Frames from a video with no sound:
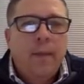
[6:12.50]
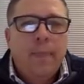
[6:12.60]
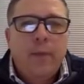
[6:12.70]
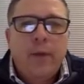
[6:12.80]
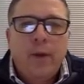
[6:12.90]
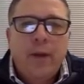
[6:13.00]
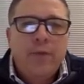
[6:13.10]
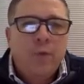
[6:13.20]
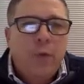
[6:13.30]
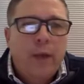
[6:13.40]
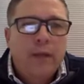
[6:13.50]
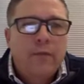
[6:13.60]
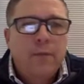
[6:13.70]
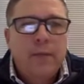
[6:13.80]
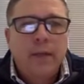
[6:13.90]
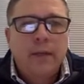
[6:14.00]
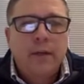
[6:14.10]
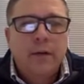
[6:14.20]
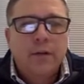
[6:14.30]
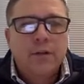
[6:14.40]
we don't have to wait for many
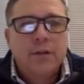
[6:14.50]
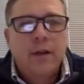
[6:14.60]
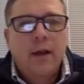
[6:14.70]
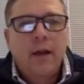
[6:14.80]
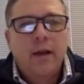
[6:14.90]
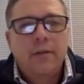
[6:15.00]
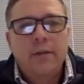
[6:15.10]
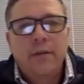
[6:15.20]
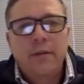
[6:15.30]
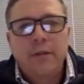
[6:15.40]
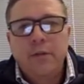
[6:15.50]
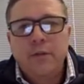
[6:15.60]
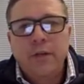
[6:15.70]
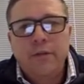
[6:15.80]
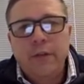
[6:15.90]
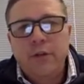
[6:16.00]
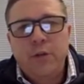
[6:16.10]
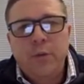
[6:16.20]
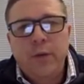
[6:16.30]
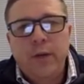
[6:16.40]
years to use
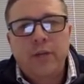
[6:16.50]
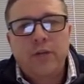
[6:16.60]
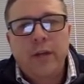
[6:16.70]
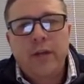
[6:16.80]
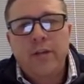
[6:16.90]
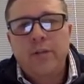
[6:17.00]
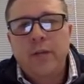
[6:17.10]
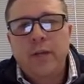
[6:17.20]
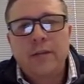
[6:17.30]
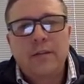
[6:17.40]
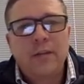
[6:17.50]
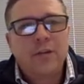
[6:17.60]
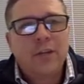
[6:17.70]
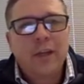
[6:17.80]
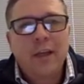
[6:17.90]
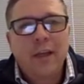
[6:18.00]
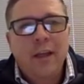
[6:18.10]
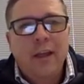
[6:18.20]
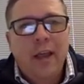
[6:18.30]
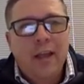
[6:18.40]
conventional breeding strategies. We can essentially
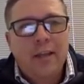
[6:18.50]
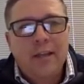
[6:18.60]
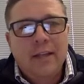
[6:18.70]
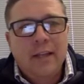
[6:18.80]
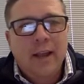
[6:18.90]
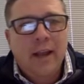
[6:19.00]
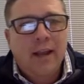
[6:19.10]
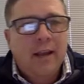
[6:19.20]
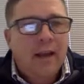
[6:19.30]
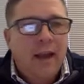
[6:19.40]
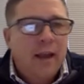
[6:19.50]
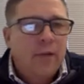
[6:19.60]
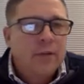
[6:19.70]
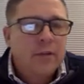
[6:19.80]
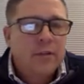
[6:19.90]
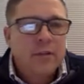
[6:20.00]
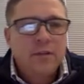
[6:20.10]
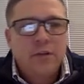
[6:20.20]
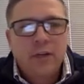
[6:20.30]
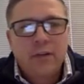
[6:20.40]
edit the DNA and add a
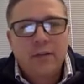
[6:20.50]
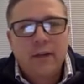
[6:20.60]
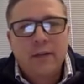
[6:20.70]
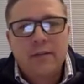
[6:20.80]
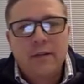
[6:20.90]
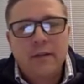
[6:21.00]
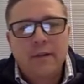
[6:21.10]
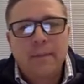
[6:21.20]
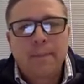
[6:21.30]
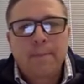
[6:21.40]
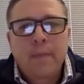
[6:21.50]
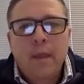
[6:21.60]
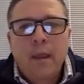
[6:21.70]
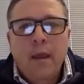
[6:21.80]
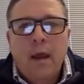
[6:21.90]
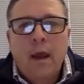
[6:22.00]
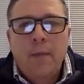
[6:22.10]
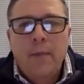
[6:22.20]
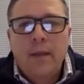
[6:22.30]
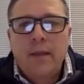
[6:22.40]
resistance gene as needed.
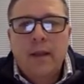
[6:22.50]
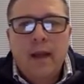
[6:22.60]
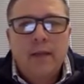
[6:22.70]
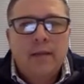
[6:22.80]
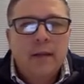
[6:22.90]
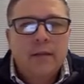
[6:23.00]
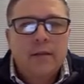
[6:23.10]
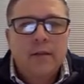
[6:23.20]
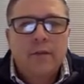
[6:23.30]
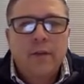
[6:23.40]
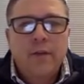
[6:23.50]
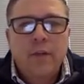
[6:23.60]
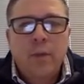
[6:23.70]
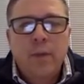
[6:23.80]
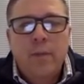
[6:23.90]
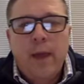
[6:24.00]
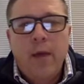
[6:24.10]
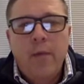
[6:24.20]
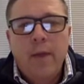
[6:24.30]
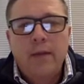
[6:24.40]
In the context of human
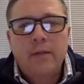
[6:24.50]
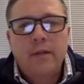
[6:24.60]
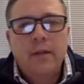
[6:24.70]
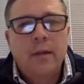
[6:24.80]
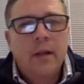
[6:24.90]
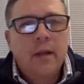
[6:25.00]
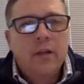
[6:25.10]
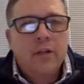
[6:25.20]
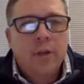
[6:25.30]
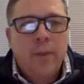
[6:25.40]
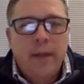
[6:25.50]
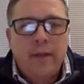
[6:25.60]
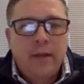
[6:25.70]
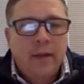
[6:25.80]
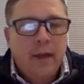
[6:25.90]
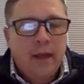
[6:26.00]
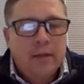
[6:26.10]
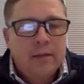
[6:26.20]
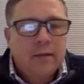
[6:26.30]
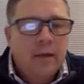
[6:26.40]
biomedicine, genome editing
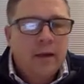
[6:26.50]
has